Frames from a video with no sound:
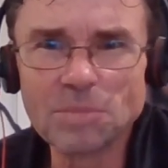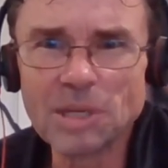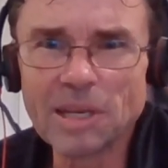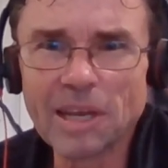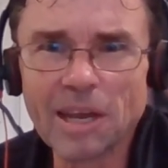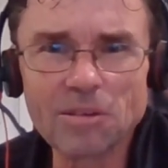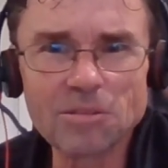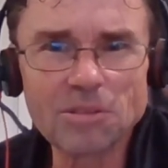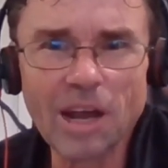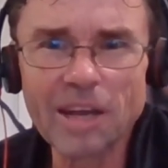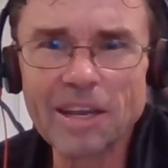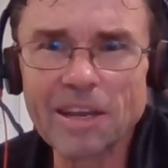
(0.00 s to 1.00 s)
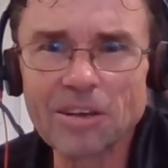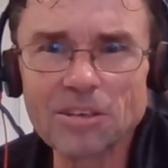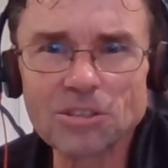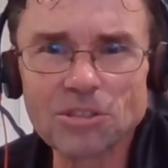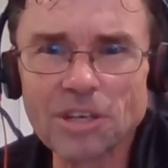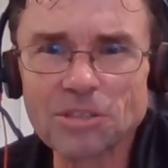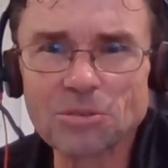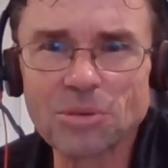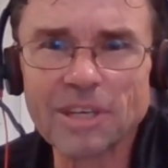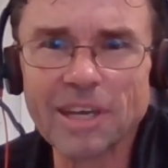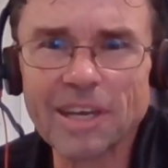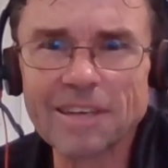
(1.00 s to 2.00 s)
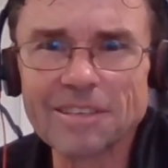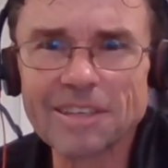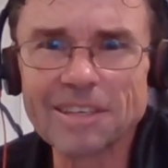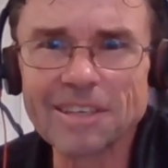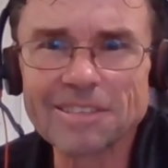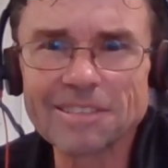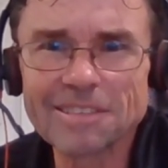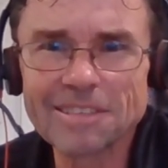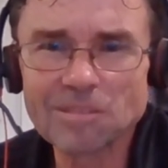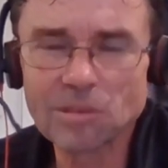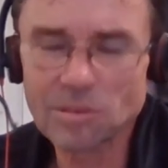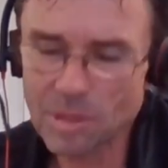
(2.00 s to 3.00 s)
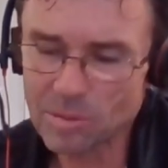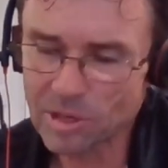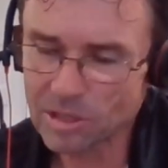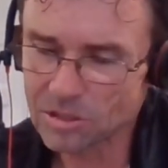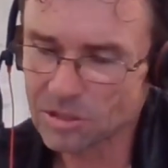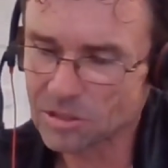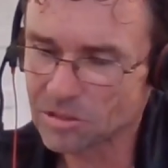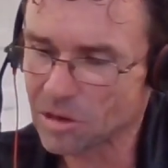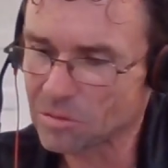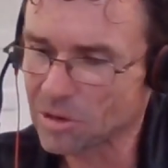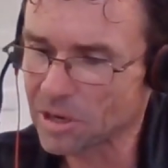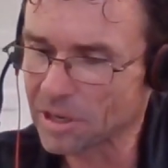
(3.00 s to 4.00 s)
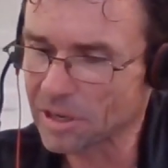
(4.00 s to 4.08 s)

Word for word: being out hiking on the trails one day and thinking, well, maybe I should just start